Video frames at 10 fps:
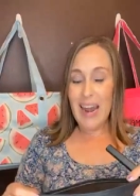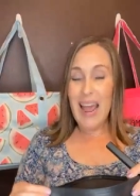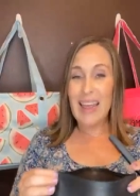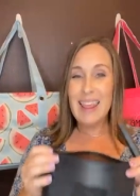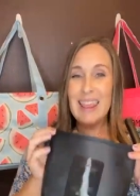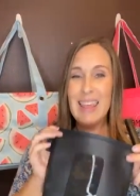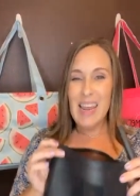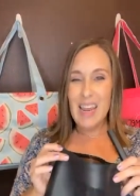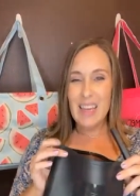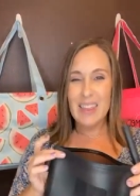And I
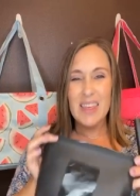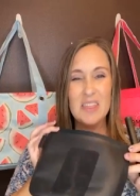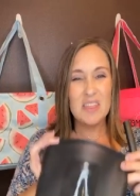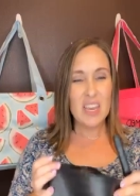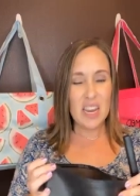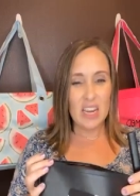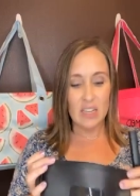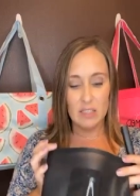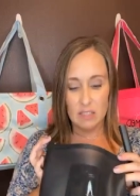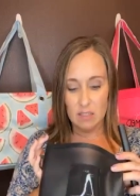think that
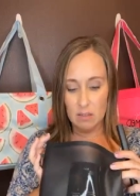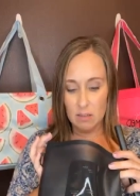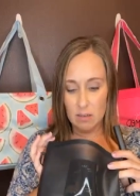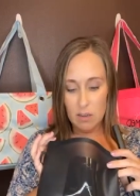these